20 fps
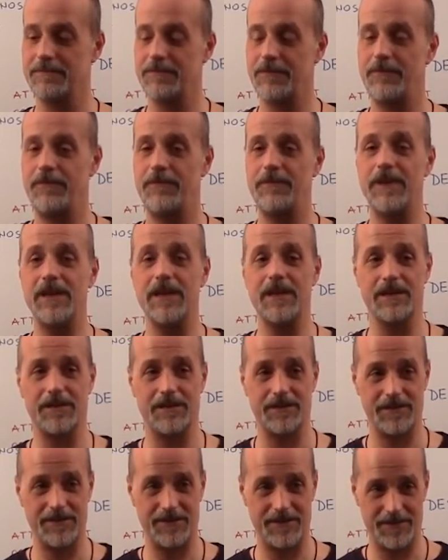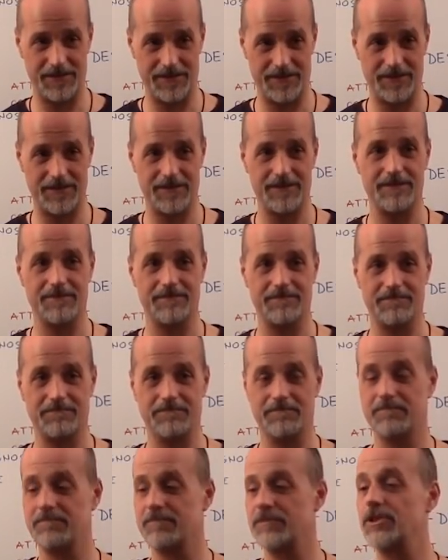fears
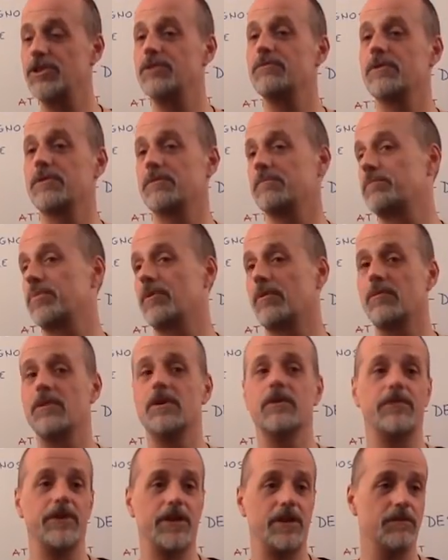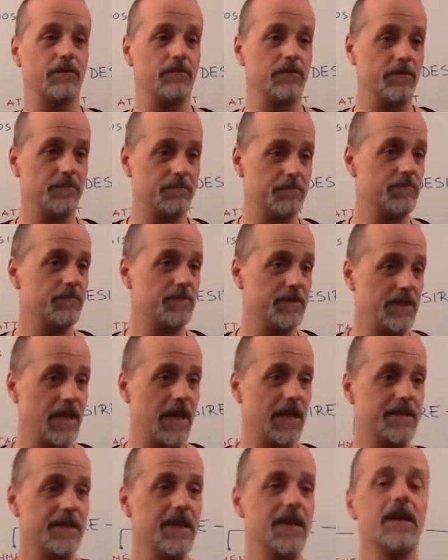she was probably afraid of the
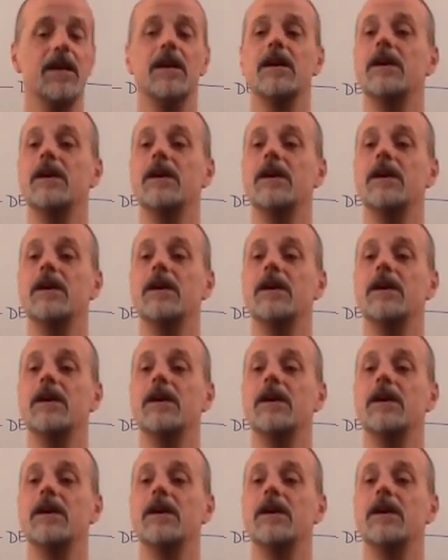snakes.